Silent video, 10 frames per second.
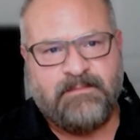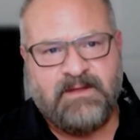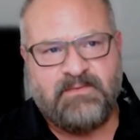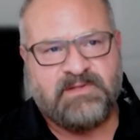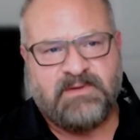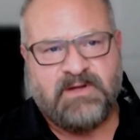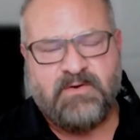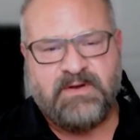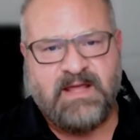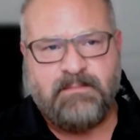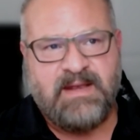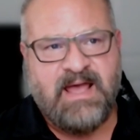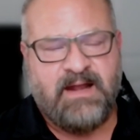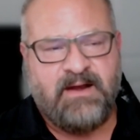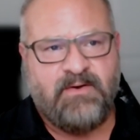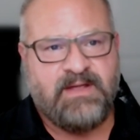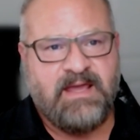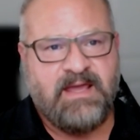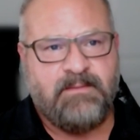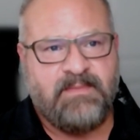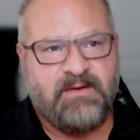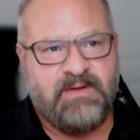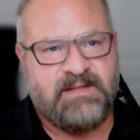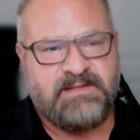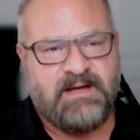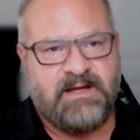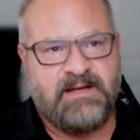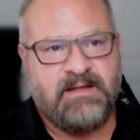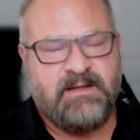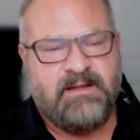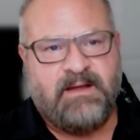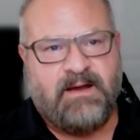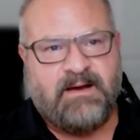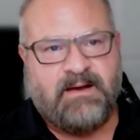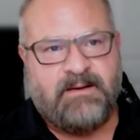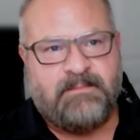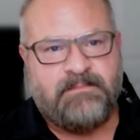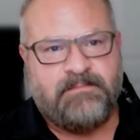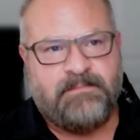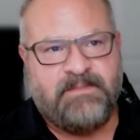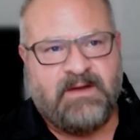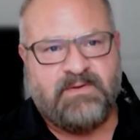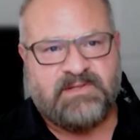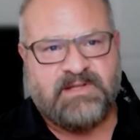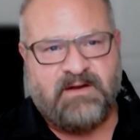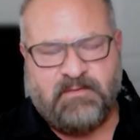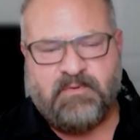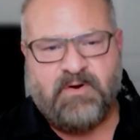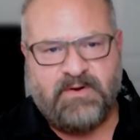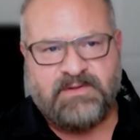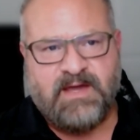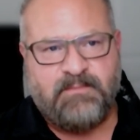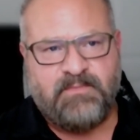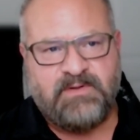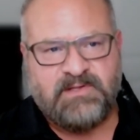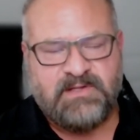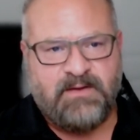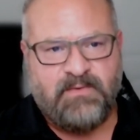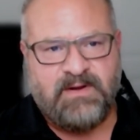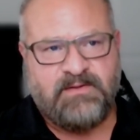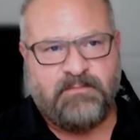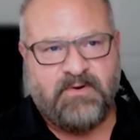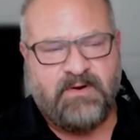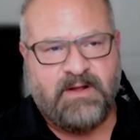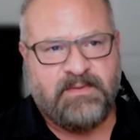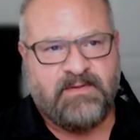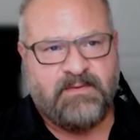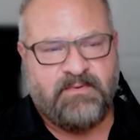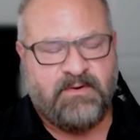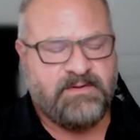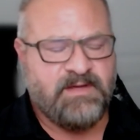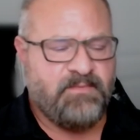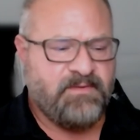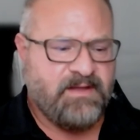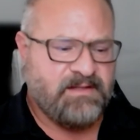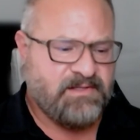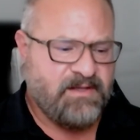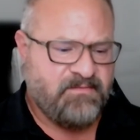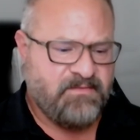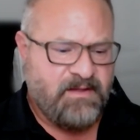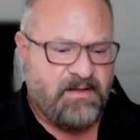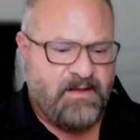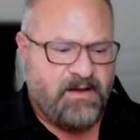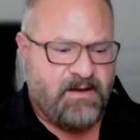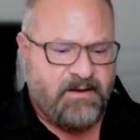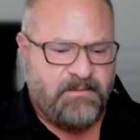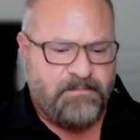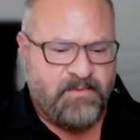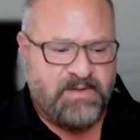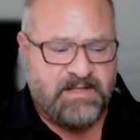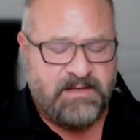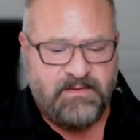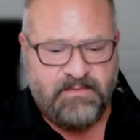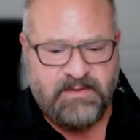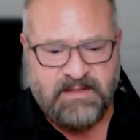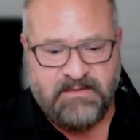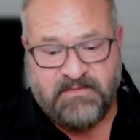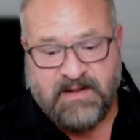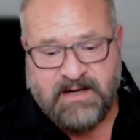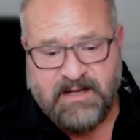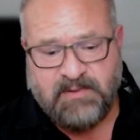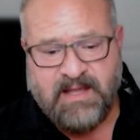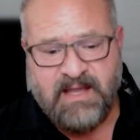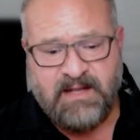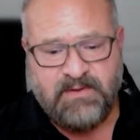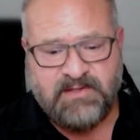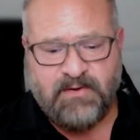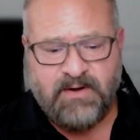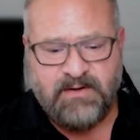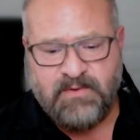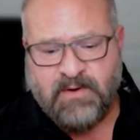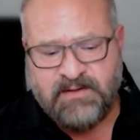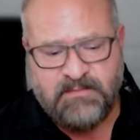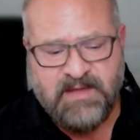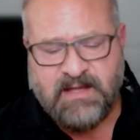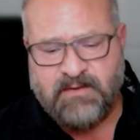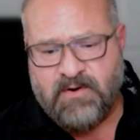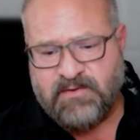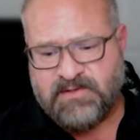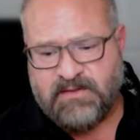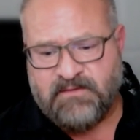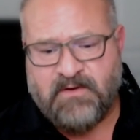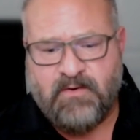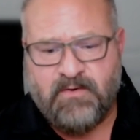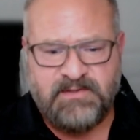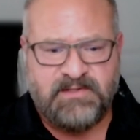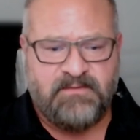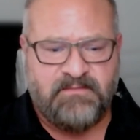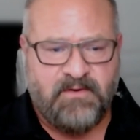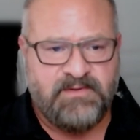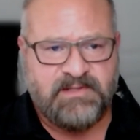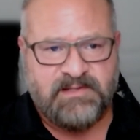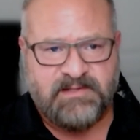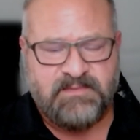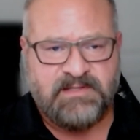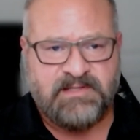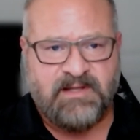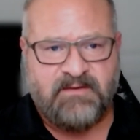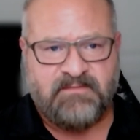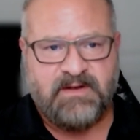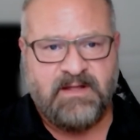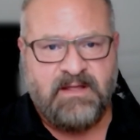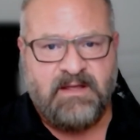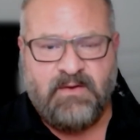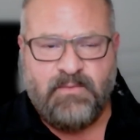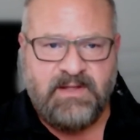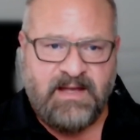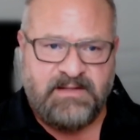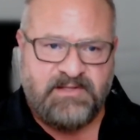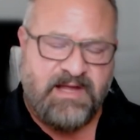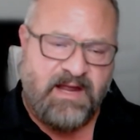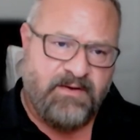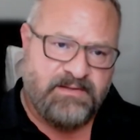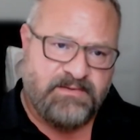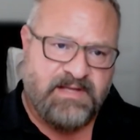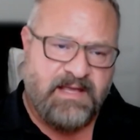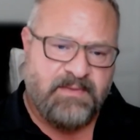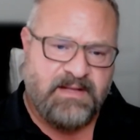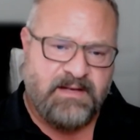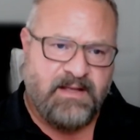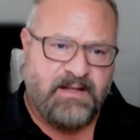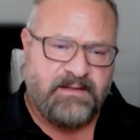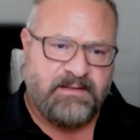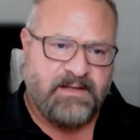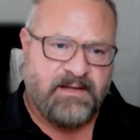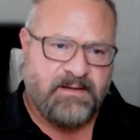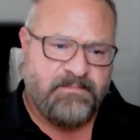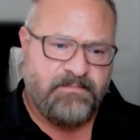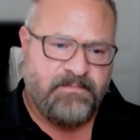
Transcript: there was some code name Nano game that we had done. Um, that was kind of a prototype. We just kind of went into product prototype with that stuff. Um, we did we did Infinity Blade. We started we wanted to make inroads on the phones and the phone systems and stuff. And we had Chair Entertainment and um,